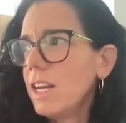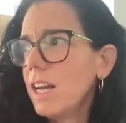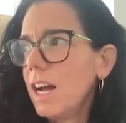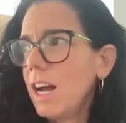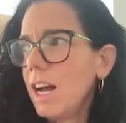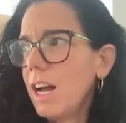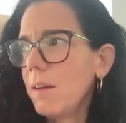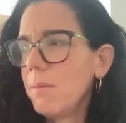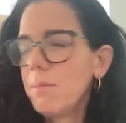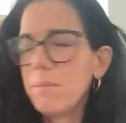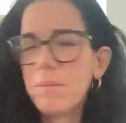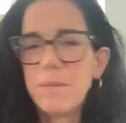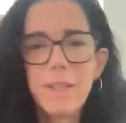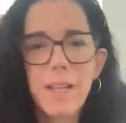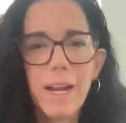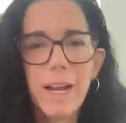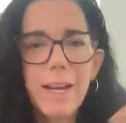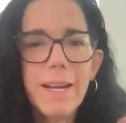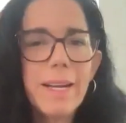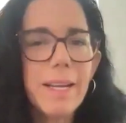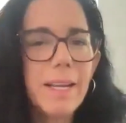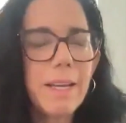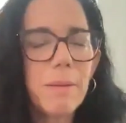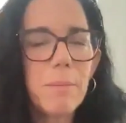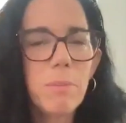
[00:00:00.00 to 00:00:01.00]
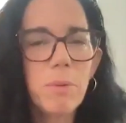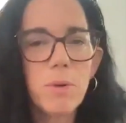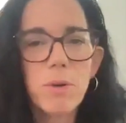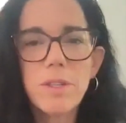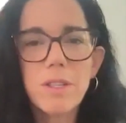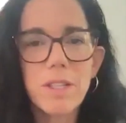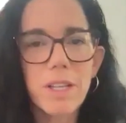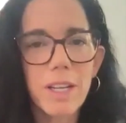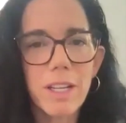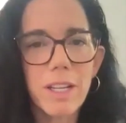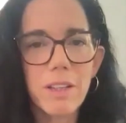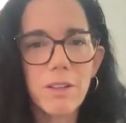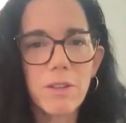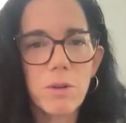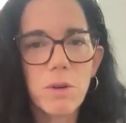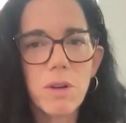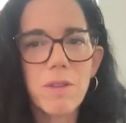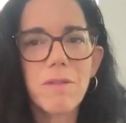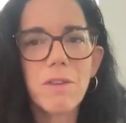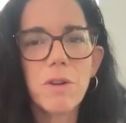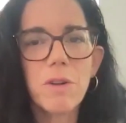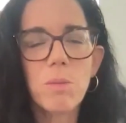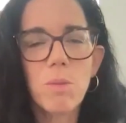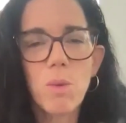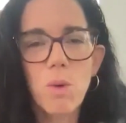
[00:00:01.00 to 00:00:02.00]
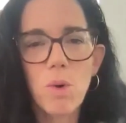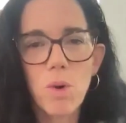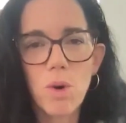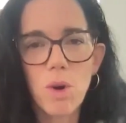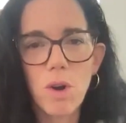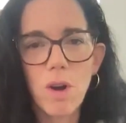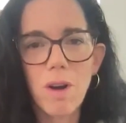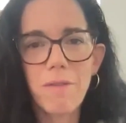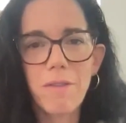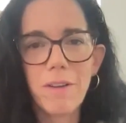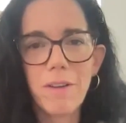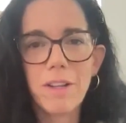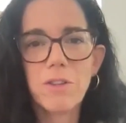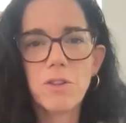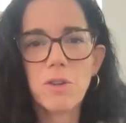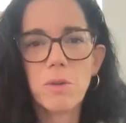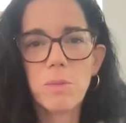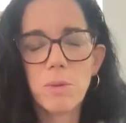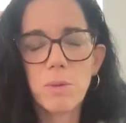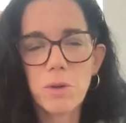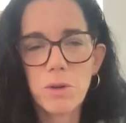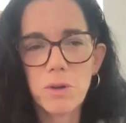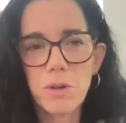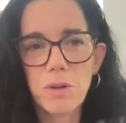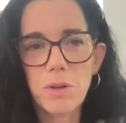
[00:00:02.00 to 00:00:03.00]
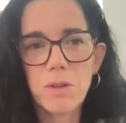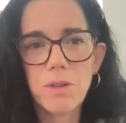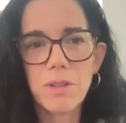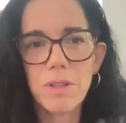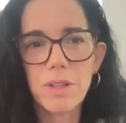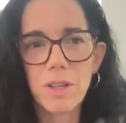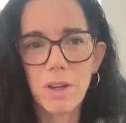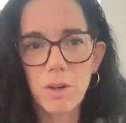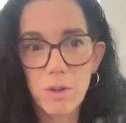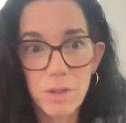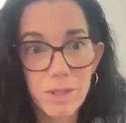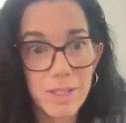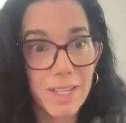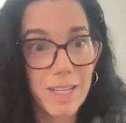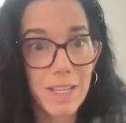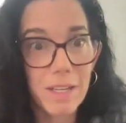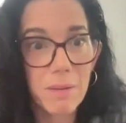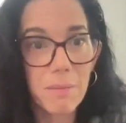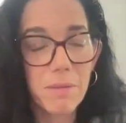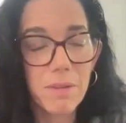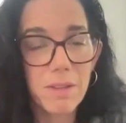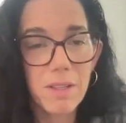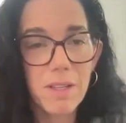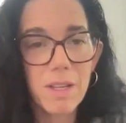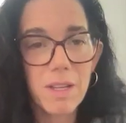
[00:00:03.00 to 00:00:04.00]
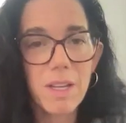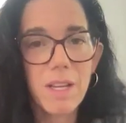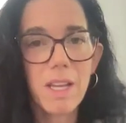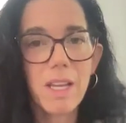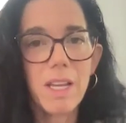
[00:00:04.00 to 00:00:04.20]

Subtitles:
90% or even more of entrepreneurs or teams